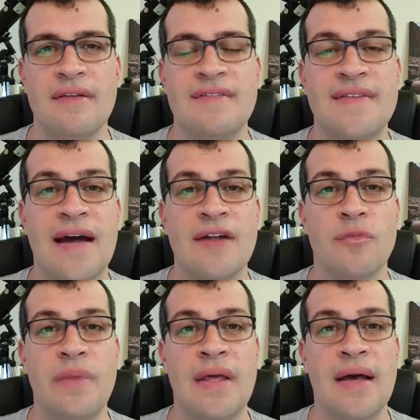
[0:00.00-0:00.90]
start
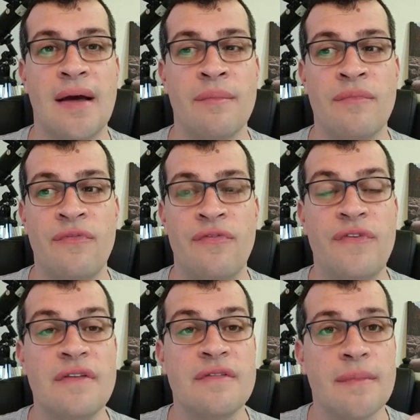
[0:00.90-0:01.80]
to become
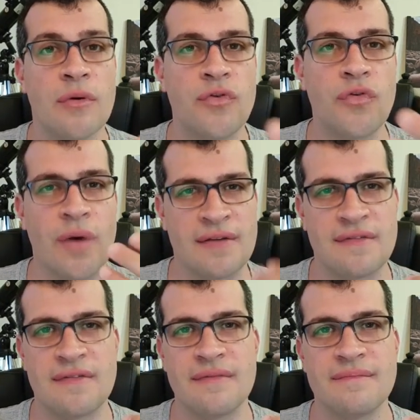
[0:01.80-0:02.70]
visible to
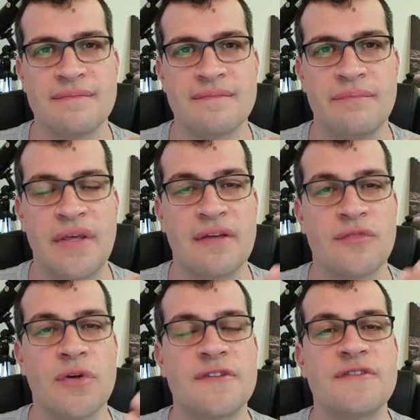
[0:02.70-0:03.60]
us.
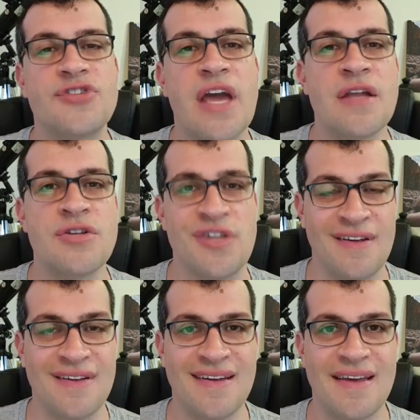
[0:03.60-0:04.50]
Because what's
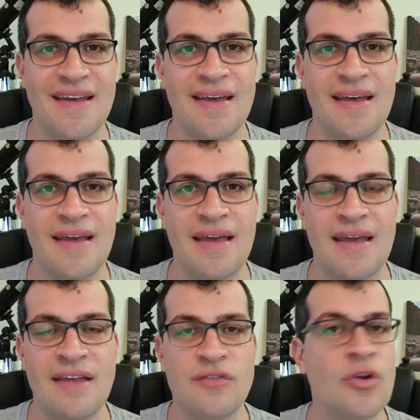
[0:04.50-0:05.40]
changing
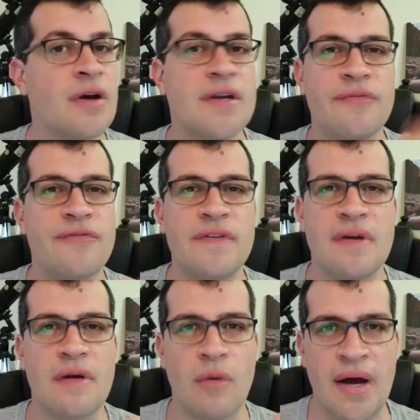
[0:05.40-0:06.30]
is not our
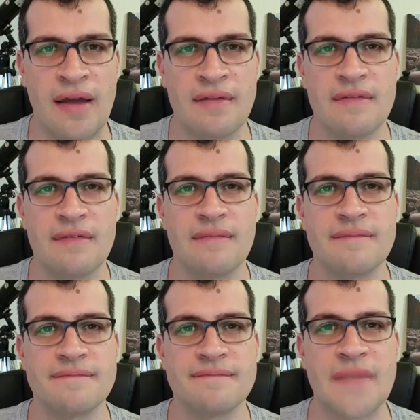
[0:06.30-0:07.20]
physical eyes,
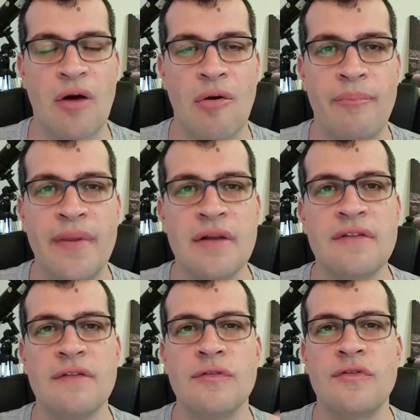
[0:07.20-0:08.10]
our
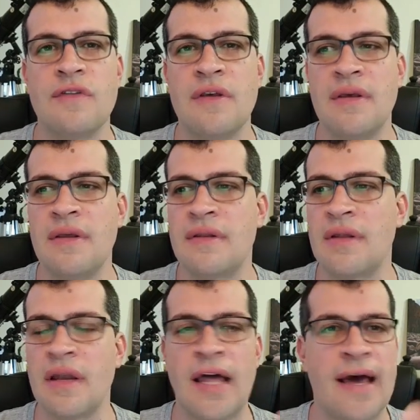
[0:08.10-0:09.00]
ability to see
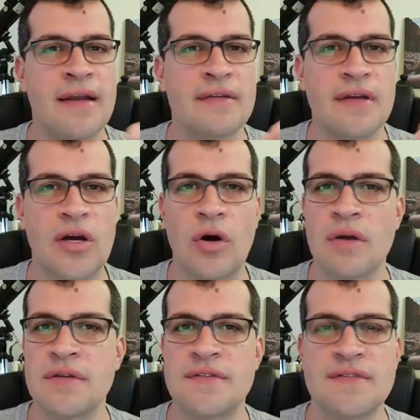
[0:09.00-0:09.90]
the light, the
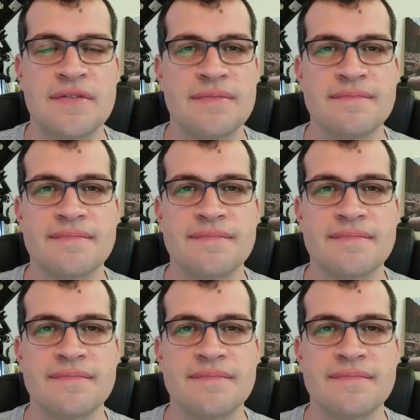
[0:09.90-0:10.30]
colors,